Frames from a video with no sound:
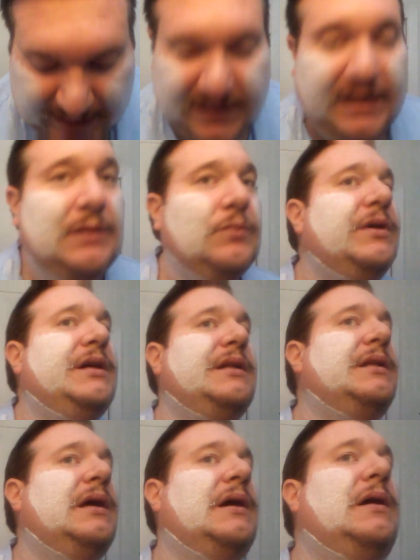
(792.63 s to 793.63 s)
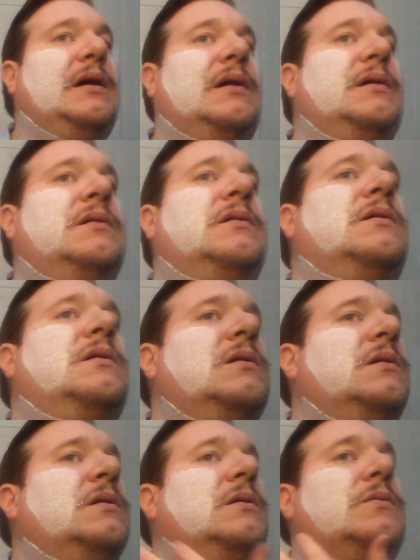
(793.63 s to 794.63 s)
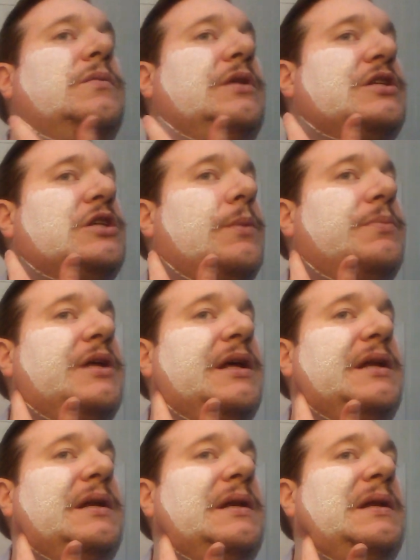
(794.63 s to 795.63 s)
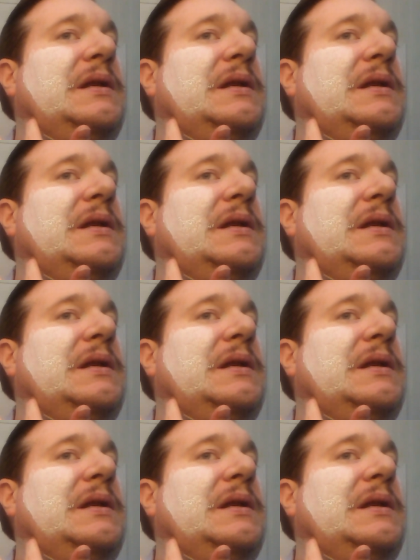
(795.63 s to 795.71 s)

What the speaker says: I did with the soap that